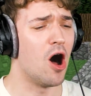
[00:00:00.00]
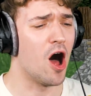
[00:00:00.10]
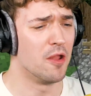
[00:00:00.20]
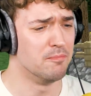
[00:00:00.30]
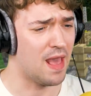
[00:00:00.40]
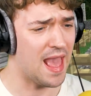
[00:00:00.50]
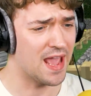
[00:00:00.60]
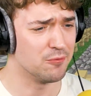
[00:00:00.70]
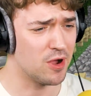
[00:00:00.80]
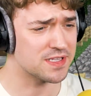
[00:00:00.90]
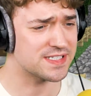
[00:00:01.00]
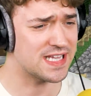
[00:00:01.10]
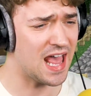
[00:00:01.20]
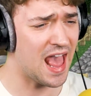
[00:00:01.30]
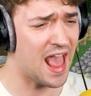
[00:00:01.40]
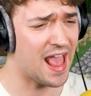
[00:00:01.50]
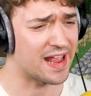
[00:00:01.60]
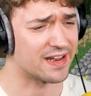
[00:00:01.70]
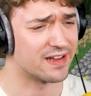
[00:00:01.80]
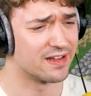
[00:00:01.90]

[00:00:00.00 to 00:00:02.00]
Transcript: on, man. What's that?